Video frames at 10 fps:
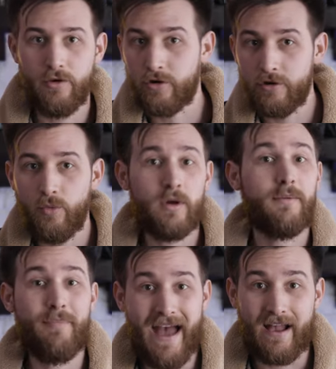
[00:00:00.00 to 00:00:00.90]
you're gonna wanna
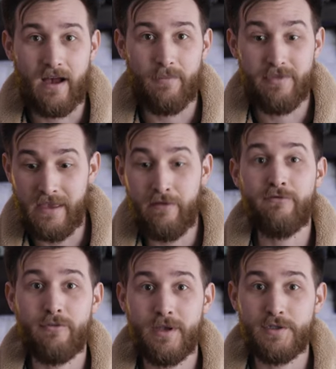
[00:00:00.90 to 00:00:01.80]
back up the
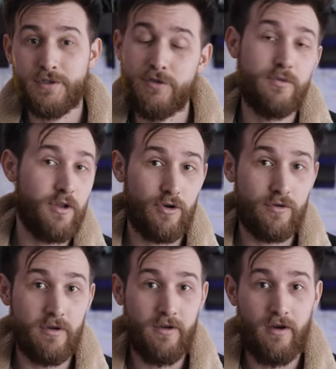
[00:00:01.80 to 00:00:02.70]
information you
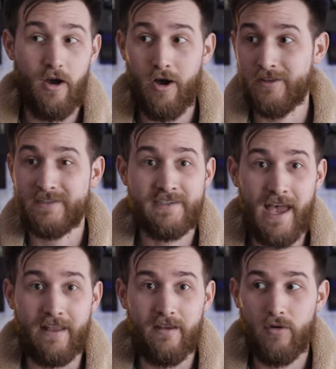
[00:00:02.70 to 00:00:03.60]
learn on
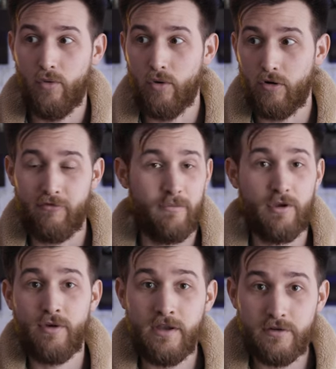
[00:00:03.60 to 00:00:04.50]
set or from
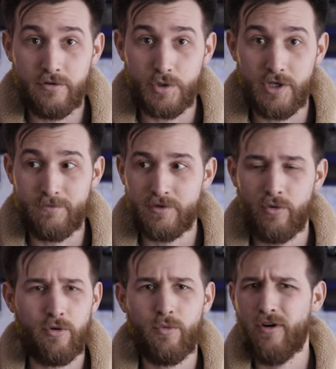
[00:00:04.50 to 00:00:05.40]
your internships
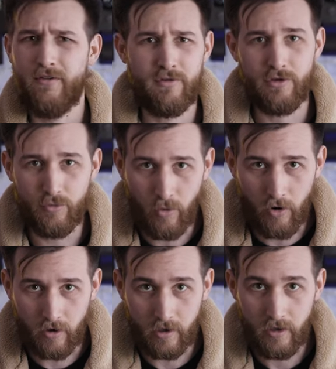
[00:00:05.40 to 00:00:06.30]
or wherever you
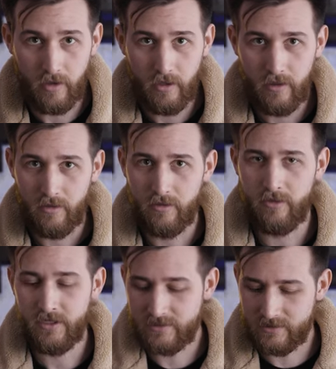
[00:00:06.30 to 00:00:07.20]
work.
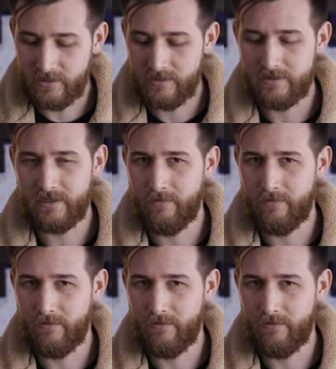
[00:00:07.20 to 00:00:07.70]
This is